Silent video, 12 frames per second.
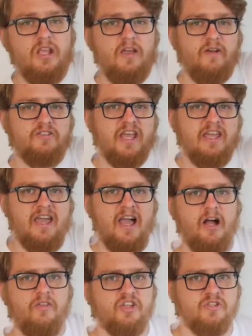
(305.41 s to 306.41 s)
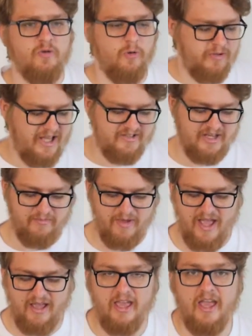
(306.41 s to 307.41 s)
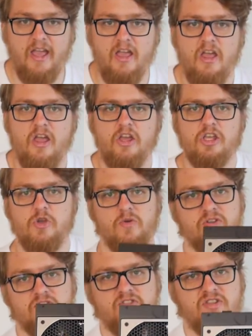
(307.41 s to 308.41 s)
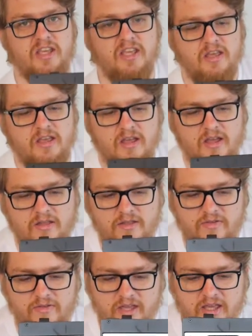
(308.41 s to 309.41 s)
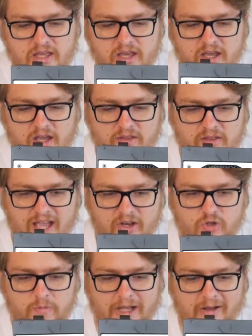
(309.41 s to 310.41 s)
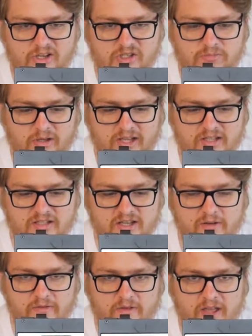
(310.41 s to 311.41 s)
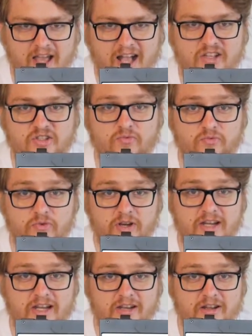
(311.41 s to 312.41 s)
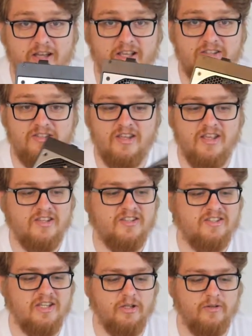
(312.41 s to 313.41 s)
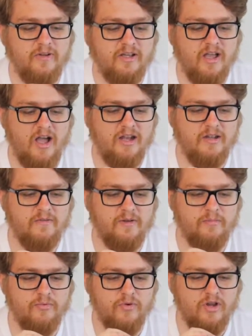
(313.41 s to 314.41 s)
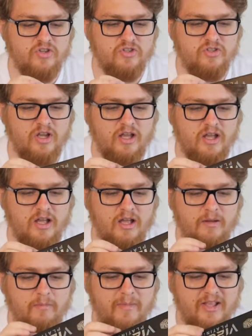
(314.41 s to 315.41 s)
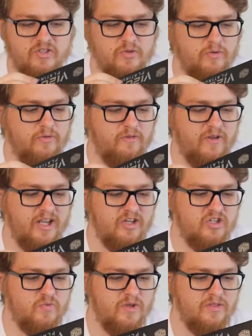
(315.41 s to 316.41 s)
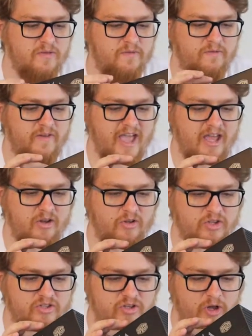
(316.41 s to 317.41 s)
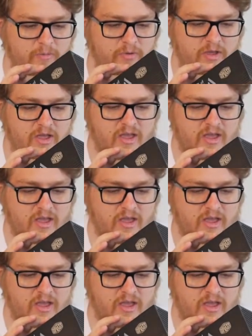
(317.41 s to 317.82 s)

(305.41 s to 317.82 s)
if I take it out of this small plastic bag here, you can see that the, uh, the actual power supply itself has a really nice silver kind of brushed uh, metal finish with the fan on the top